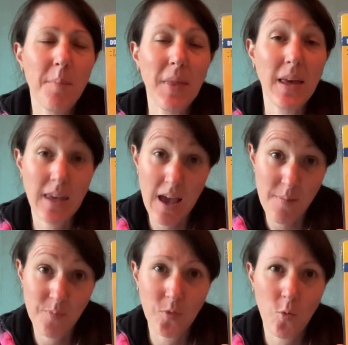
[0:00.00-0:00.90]

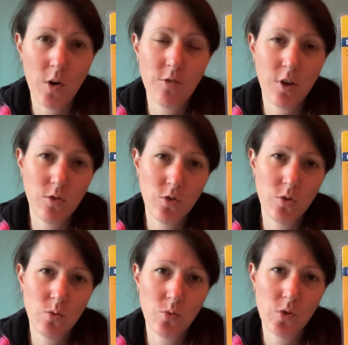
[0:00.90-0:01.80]
Again, one of those
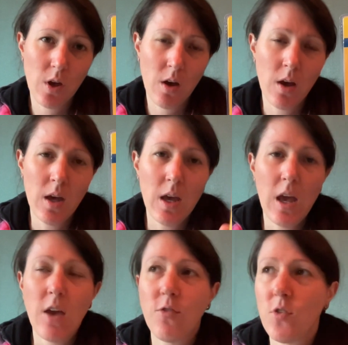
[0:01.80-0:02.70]
tools that
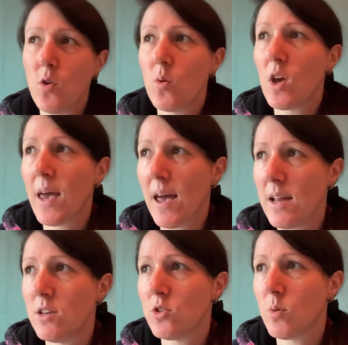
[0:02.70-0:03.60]
if you get
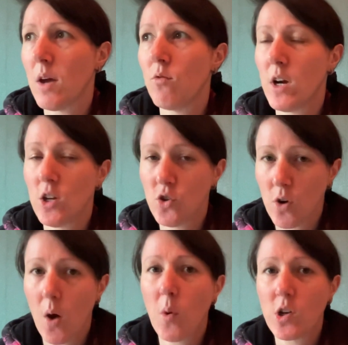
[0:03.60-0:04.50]
into it and really
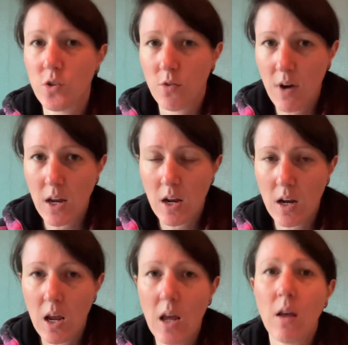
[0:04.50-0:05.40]
enjoy it and want to do it
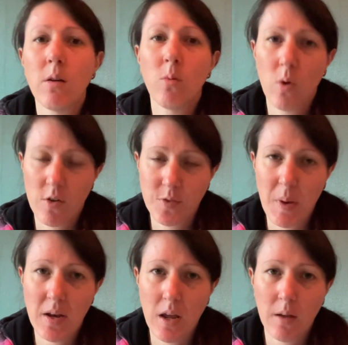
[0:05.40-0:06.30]
regularly, worth
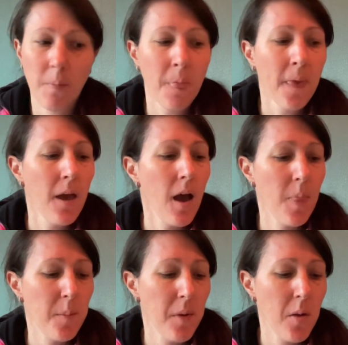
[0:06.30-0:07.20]
spending. At
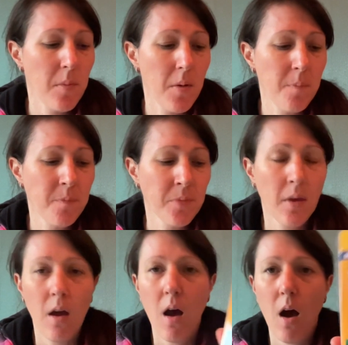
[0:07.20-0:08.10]
the moment
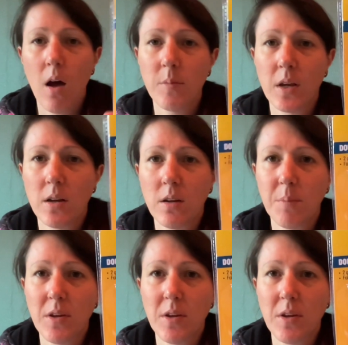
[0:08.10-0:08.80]
I'm going to be